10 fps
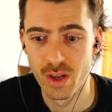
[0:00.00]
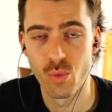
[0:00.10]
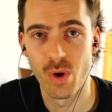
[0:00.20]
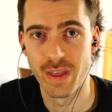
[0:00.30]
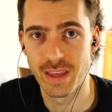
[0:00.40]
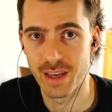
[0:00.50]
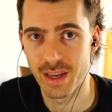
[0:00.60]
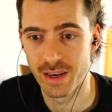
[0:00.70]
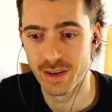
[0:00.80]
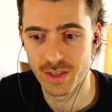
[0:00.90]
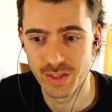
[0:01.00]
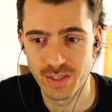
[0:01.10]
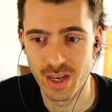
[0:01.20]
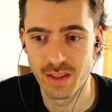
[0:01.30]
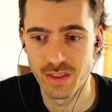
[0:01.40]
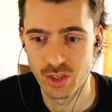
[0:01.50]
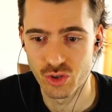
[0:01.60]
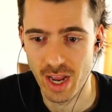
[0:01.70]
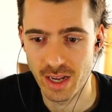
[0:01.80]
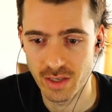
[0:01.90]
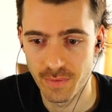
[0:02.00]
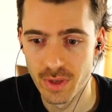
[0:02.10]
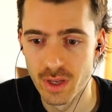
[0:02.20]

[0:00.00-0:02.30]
while they can consign the Atraxa.